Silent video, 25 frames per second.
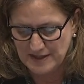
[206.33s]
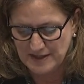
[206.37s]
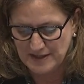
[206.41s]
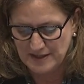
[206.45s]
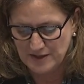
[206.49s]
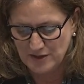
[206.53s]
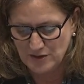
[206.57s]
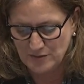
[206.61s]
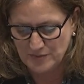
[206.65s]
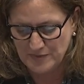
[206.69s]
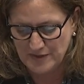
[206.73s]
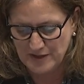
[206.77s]

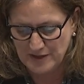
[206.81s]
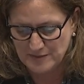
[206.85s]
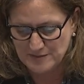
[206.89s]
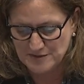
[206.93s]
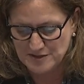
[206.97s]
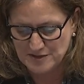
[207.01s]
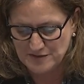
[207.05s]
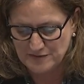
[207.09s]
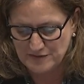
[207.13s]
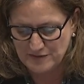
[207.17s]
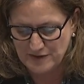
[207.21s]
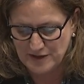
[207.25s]
help them
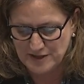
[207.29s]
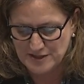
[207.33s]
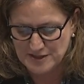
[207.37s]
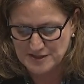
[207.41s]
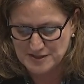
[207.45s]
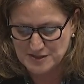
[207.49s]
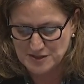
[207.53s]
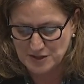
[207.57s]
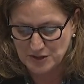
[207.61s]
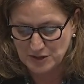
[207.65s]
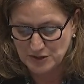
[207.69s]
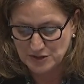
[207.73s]
to find a
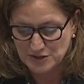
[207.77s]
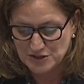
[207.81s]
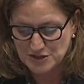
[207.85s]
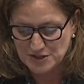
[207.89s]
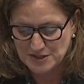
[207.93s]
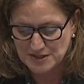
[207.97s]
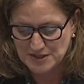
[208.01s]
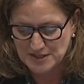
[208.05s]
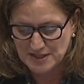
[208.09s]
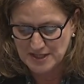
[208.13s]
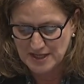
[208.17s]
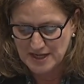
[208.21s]

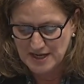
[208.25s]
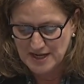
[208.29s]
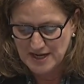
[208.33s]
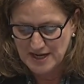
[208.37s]
solution.